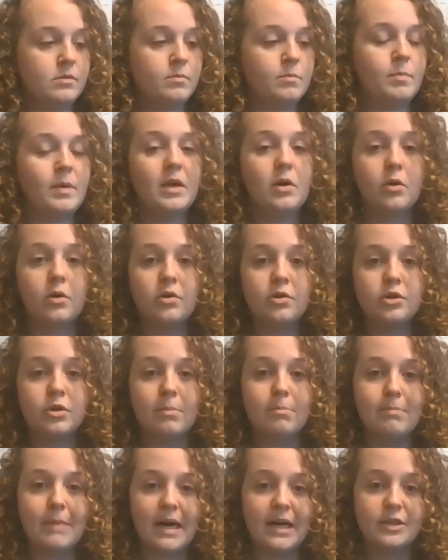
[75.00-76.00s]
Being ordered to
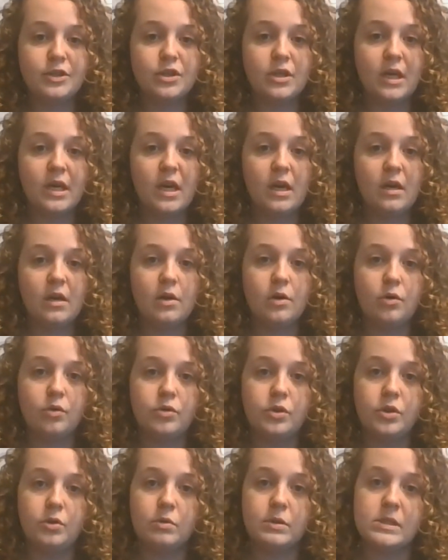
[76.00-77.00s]
modulate and
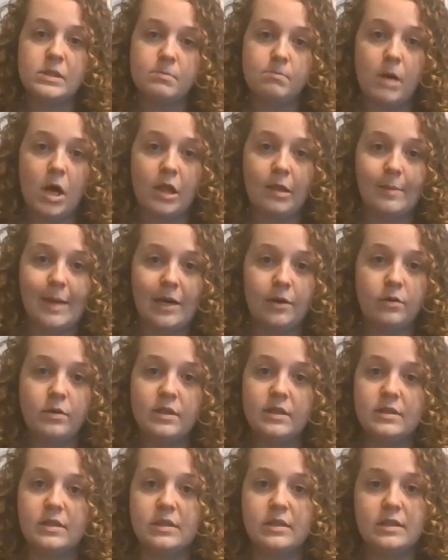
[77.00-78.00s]
only do a small
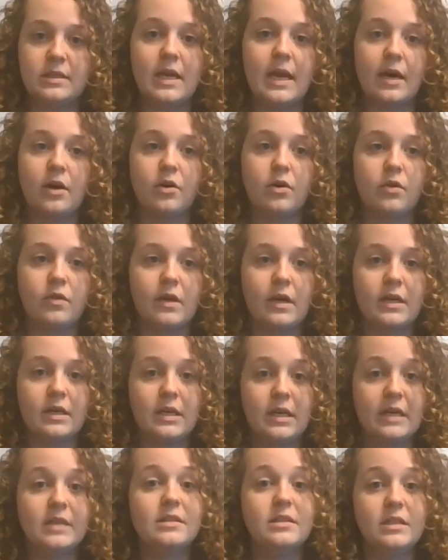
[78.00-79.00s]
amount is a skill
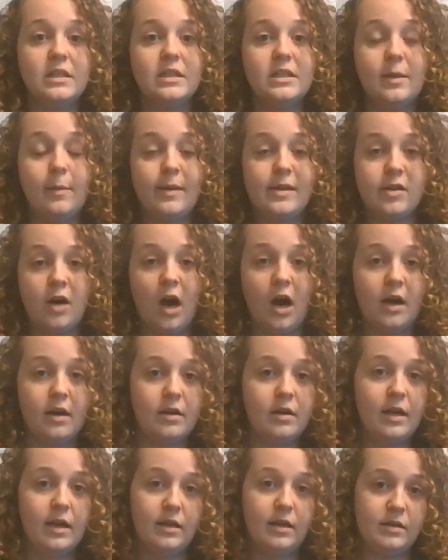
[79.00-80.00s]
that kids need to be taught
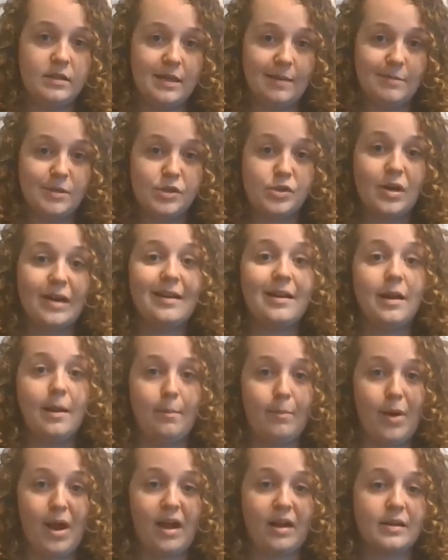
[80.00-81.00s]
and demonstrate
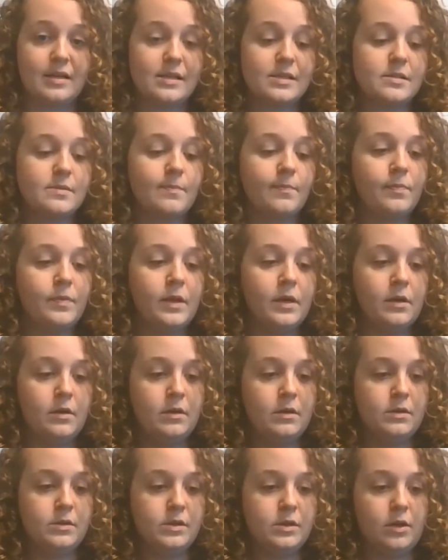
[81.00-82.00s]
and practice.
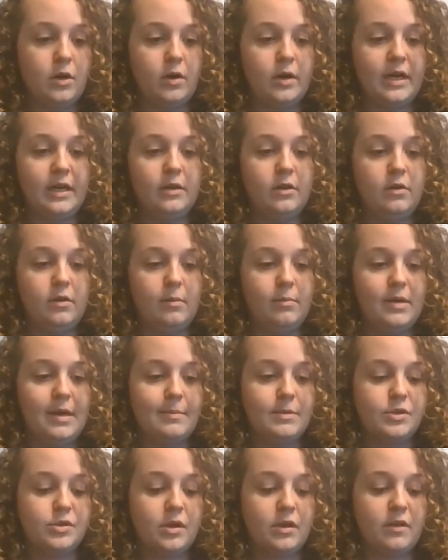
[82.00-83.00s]
So go ahead and you can
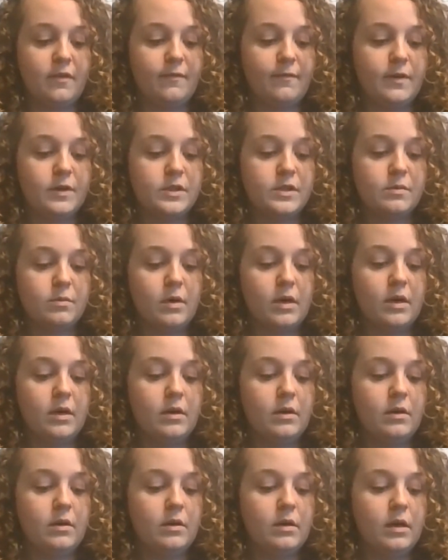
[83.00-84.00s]
demonstrate the first
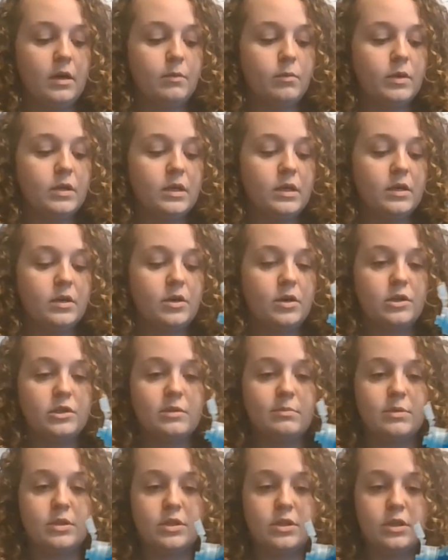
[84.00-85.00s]
one and really encourage
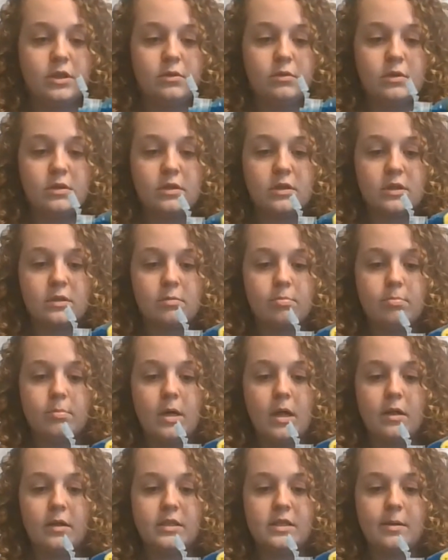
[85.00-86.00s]
them just to use the
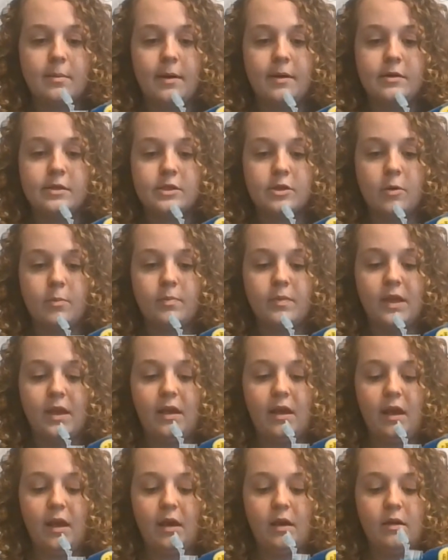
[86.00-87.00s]
smallest amount of soap they
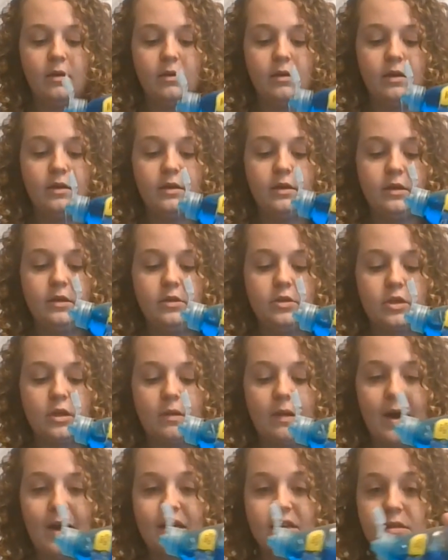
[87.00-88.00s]
can each
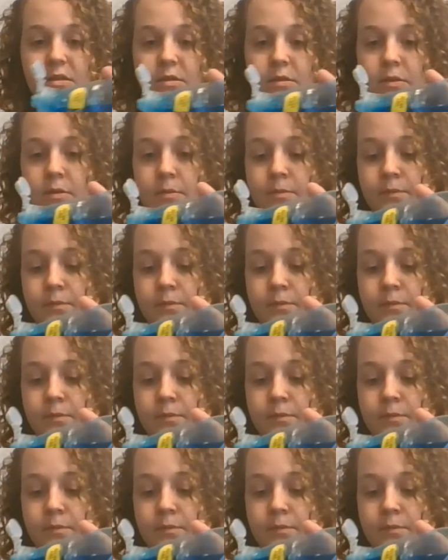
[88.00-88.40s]
glass.